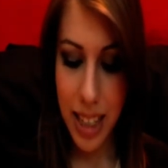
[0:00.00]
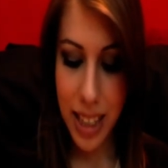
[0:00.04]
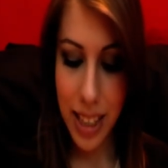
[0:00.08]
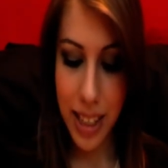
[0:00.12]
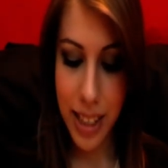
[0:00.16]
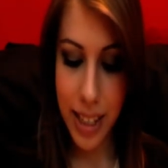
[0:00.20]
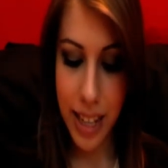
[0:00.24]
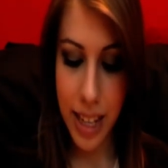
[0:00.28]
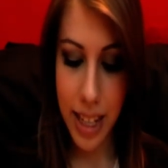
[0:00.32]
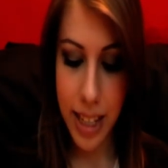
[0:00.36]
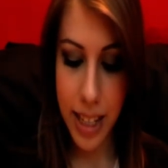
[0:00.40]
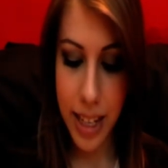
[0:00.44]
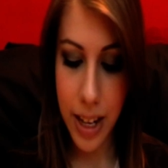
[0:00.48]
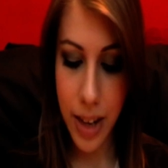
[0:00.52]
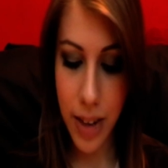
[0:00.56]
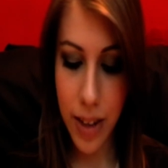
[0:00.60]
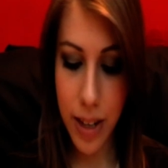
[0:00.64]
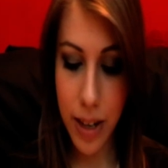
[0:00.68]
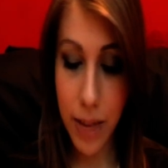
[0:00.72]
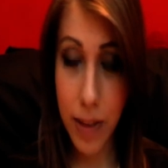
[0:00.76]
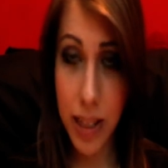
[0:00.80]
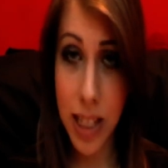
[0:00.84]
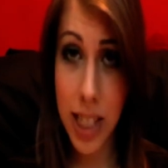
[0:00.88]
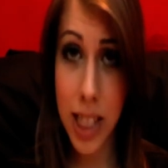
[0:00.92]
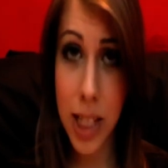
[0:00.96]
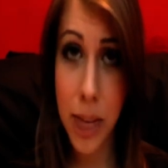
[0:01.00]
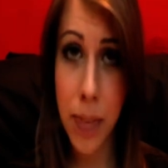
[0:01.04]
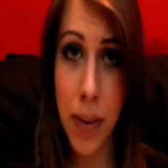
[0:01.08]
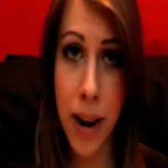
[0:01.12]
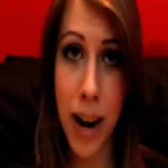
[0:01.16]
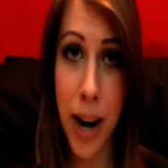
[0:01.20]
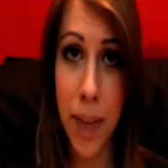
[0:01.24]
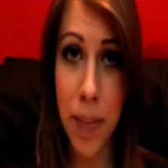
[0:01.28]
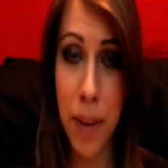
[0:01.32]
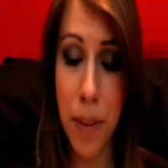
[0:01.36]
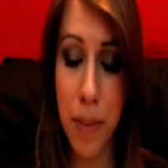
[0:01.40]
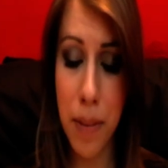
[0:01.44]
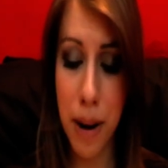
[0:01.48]
says here that it was
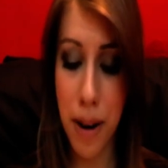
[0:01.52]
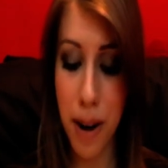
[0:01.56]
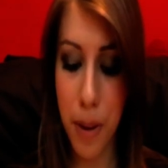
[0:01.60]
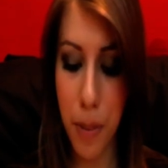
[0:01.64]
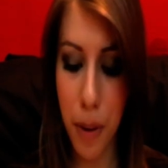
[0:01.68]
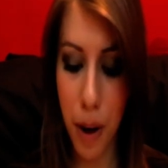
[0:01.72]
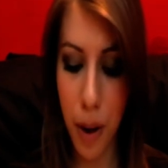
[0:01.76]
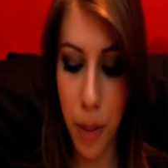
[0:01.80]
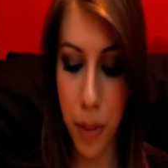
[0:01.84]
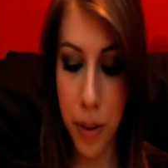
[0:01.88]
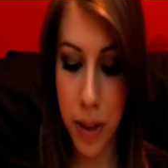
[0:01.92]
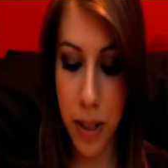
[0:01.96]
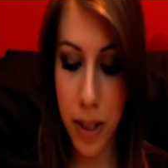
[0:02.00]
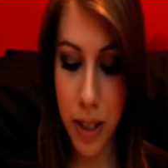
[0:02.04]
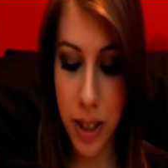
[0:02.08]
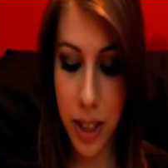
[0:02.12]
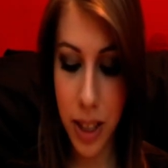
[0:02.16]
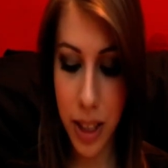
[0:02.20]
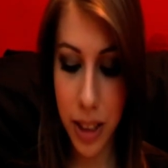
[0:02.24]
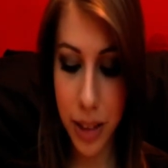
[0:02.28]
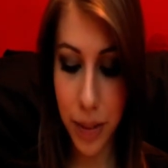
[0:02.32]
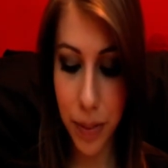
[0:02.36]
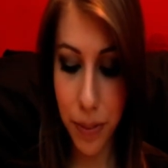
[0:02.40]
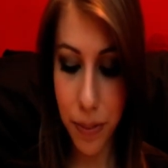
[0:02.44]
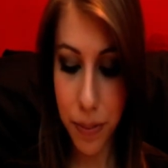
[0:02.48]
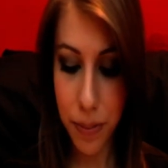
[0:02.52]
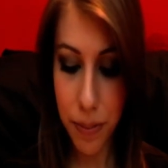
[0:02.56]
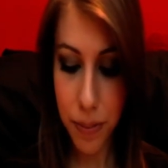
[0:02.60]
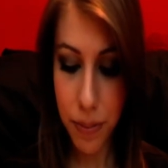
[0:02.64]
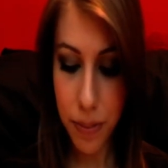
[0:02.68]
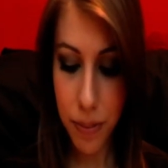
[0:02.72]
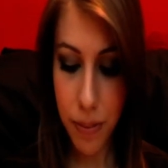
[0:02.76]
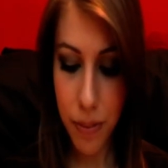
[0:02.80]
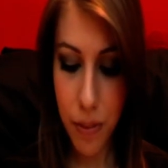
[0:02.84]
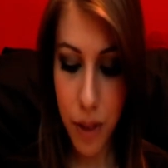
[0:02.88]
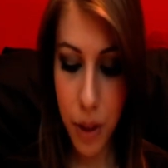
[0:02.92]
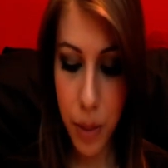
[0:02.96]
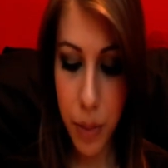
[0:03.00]
inspired by Mary Poppins
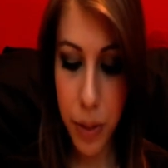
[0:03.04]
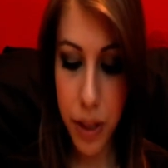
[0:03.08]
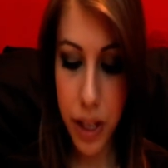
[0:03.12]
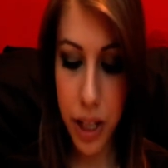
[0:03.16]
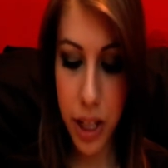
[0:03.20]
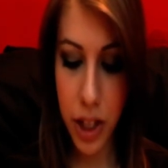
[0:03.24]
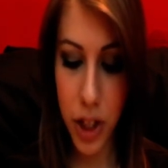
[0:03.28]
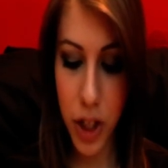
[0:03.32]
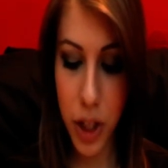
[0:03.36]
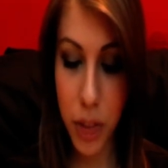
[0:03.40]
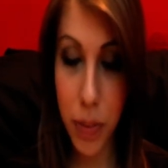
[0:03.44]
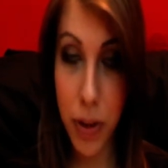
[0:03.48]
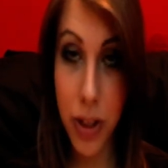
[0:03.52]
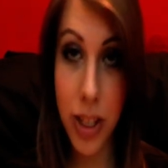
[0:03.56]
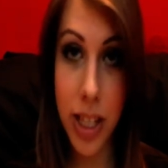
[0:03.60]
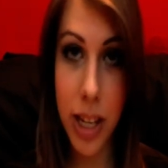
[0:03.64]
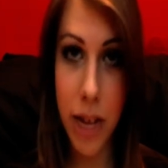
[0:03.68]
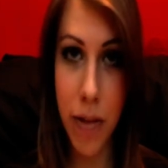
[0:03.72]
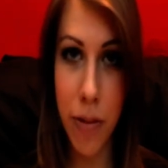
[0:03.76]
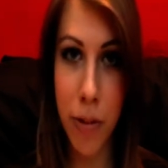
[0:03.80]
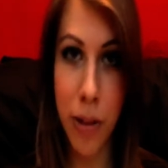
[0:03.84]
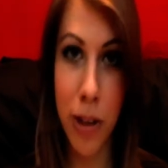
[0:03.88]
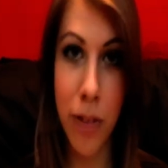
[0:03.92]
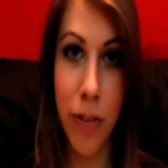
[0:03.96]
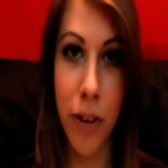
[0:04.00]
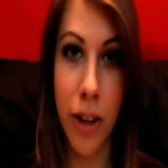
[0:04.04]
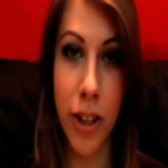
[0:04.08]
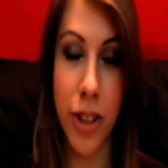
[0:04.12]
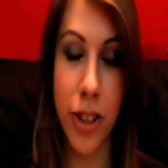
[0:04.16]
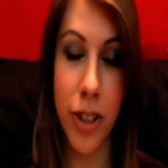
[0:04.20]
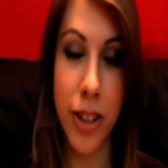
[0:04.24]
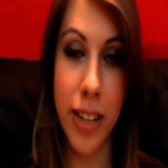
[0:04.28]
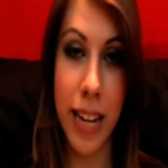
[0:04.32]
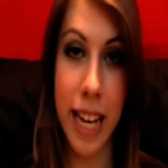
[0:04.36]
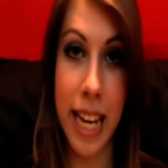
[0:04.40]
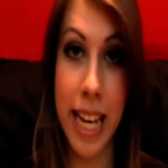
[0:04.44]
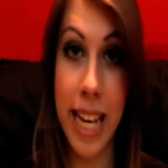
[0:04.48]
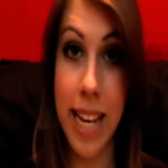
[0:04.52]
because she puts everyone around her
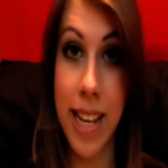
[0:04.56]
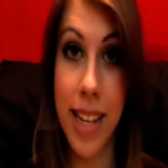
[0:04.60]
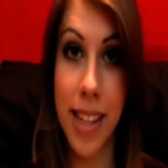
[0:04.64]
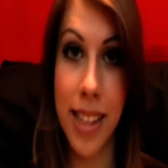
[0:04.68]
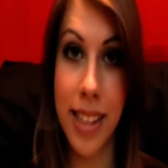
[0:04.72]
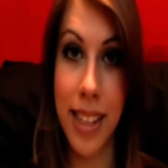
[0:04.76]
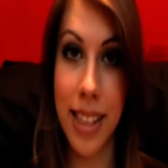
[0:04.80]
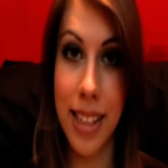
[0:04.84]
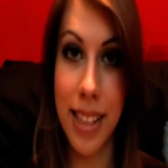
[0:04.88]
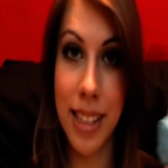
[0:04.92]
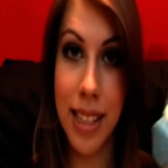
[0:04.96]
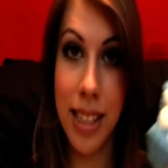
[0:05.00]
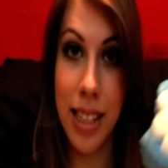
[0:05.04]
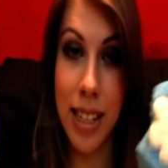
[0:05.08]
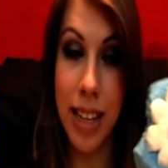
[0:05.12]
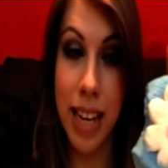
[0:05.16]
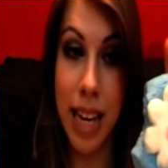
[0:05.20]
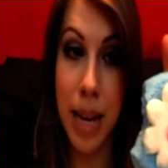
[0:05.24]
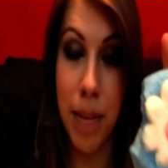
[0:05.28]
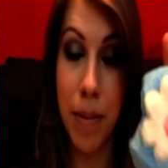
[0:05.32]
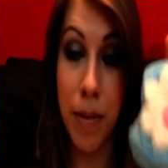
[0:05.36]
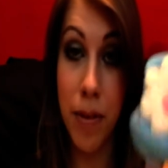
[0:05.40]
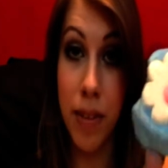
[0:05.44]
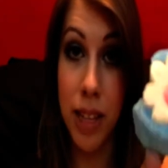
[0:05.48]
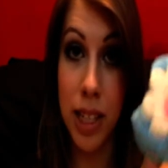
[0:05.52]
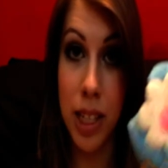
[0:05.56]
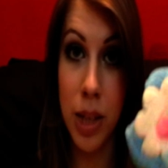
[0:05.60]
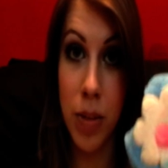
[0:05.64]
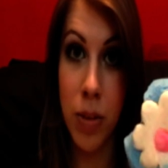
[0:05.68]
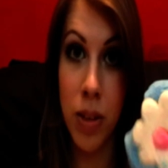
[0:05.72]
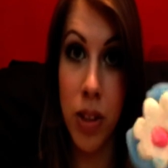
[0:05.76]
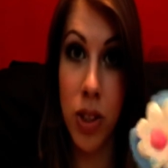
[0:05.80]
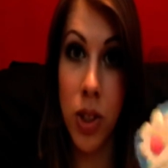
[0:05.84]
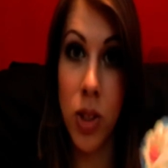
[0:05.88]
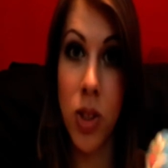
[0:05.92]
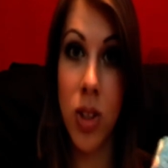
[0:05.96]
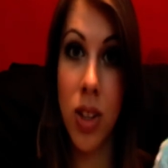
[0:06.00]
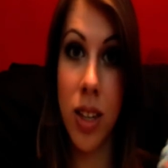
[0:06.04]
at ease, and that's the aim of this
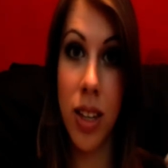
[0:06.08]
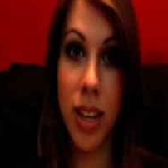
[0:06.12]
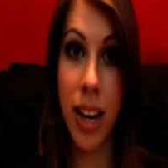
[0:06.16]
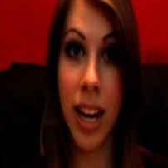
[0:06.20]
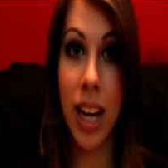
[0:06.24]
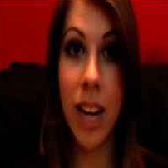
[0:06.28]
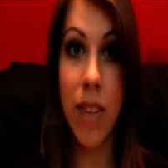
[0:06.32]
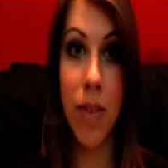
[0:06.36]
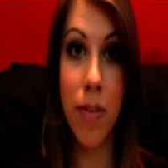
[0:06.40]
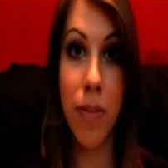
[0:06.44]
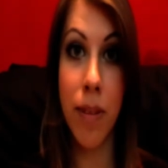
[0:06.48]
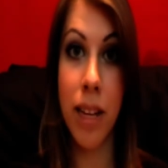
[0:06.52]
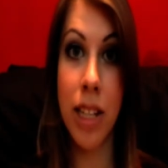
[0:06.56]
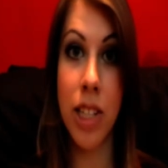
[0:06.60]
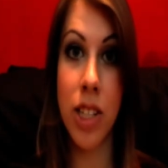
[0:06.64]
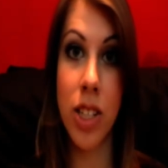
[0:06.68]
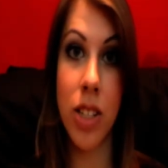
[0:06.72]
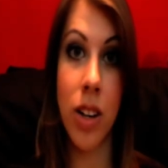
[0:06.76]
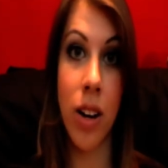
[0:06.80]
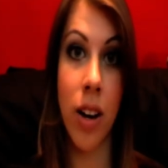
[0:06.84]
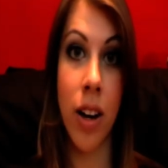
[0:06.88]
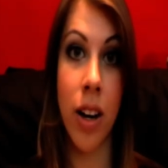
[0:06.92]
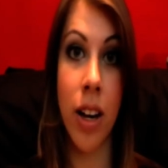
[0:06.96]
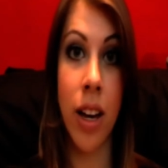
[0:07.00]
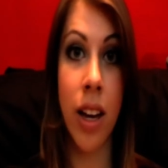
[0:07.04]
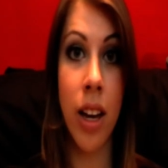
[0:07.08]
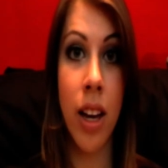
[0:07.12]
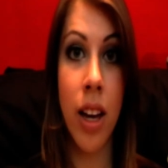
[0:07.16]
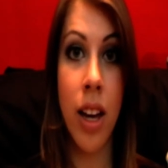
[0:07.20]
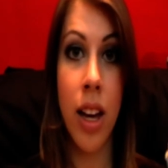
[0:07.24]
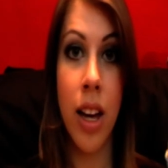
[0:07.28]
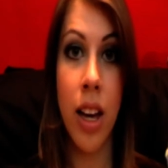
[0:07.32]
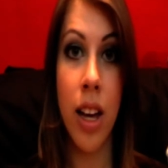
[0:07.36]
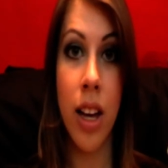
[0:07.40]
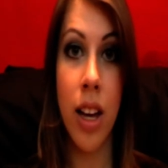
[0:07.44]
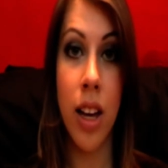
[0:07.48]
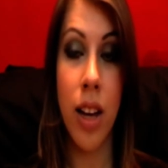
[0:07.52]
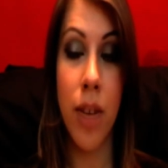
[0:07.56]
one. So you can kind of imagine how
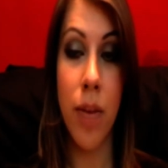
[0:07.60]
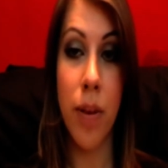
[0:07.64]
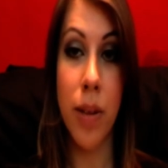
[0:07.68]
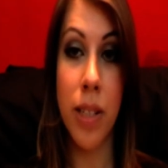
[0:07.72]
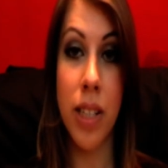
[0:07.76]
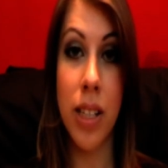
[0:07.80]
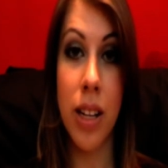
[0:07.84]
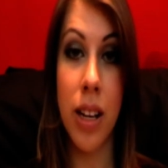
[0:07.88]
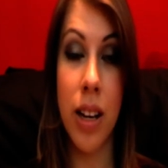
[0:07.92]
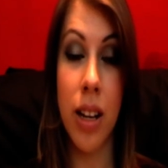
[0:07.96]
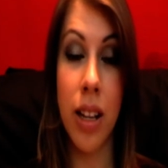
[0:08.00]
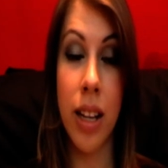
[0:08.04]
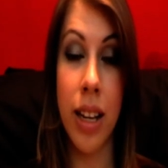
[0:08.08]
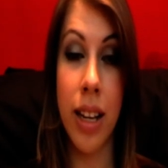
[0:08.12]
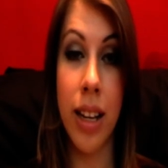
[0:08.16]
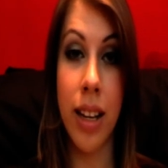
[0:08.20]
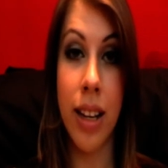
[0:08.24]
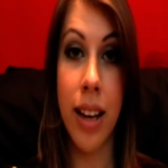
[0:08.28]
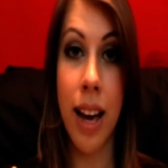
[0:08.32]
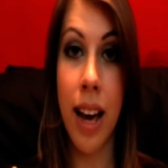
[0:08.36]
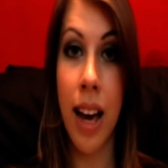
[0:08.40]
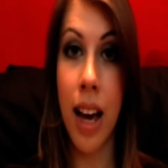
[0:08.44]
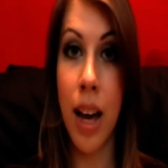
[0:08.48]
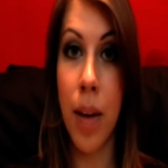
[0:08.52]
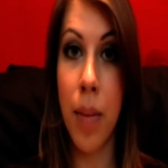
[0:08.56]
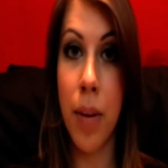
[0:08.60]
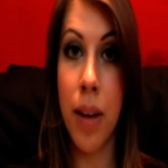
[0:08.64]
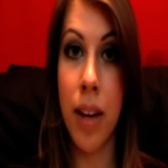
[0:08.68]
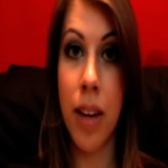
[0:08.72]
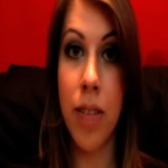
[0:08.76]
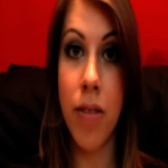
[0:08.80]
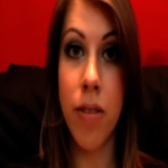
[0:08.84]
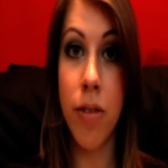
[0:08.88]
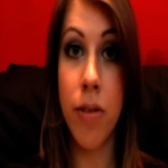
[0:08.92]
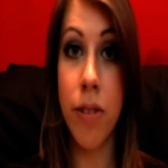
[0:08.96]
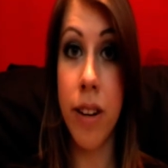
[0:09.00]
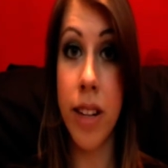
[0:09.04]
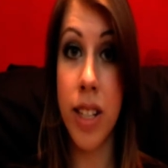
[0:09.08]
such like a calming,
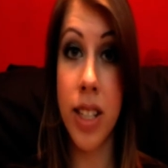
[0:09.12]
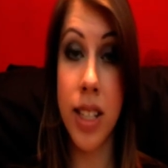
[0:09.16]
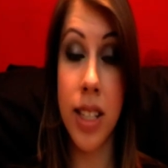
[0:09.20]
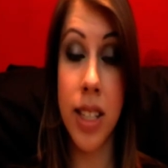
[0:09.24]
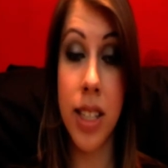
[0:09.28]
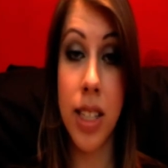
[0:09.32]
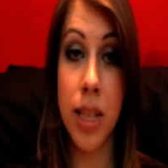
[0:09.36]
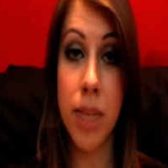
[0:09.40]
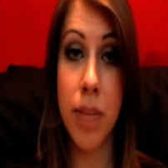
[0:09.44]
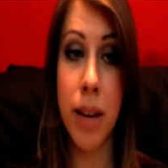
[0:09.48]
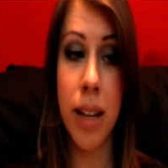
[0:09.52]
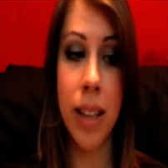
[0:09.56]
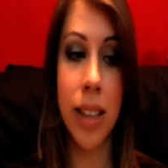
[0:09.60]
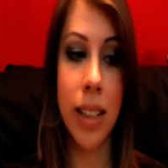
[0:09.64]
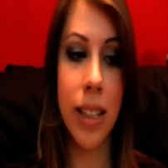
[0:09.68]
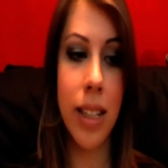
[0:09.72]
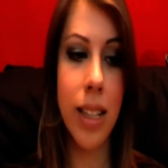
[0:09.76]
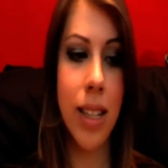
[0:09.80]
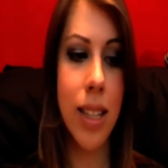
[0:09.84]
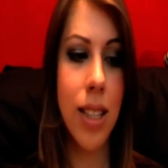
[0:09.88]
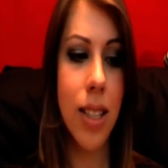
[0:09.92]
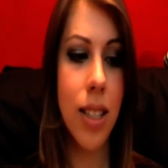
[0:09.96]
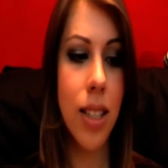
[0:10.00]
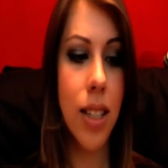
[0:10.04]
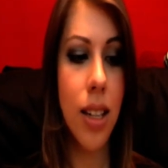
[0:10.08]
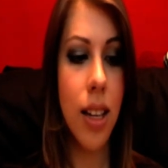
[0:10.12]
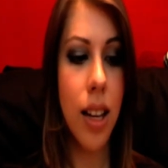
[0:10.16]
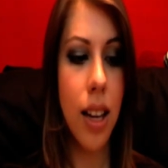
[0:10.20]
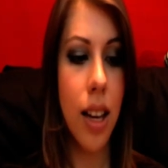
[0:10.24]
refreshing smell it is.